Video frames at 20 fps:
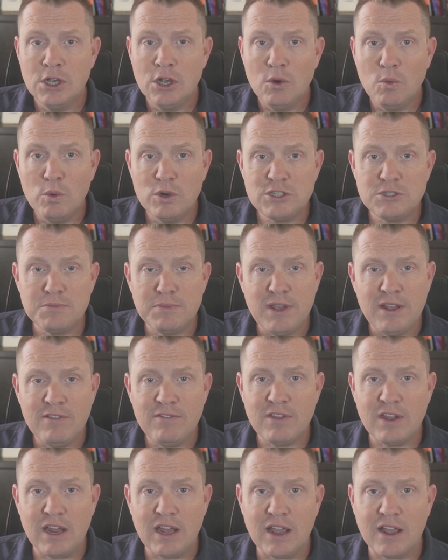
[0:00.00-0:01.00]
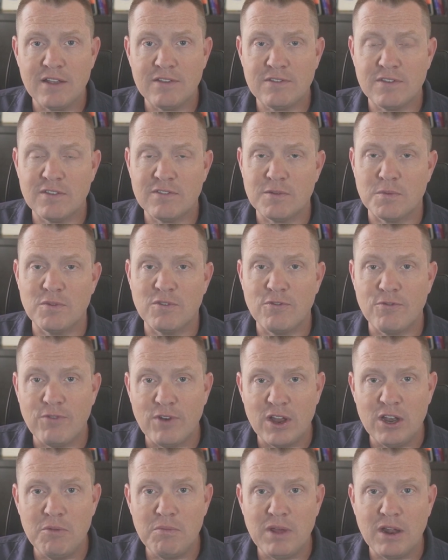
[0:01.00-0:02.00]
which means that AI systems
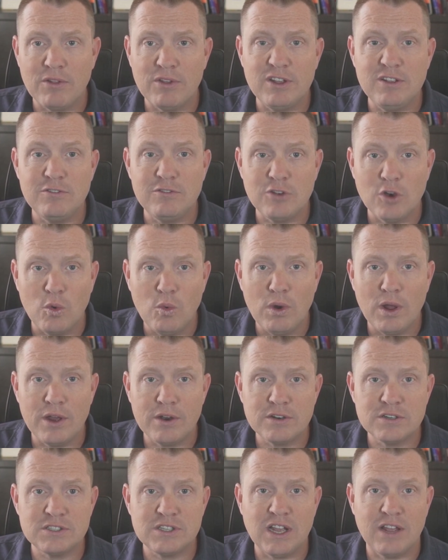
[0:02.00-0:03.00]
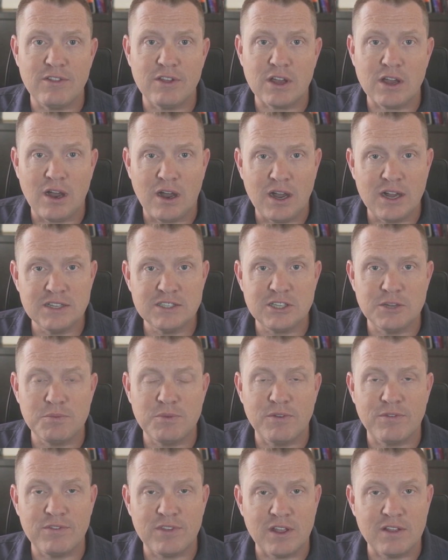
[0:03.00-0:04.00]
fundamentally don't understand the concept
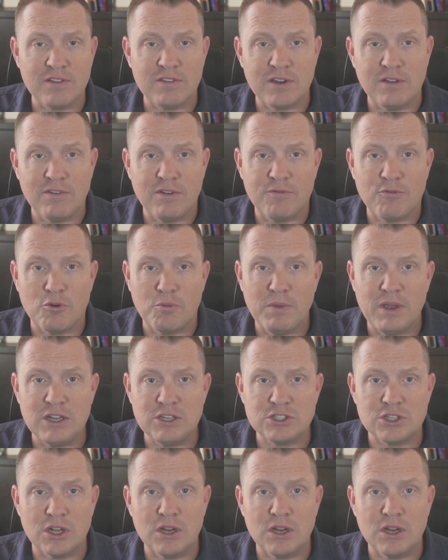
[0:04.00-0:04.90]
of sensitive information.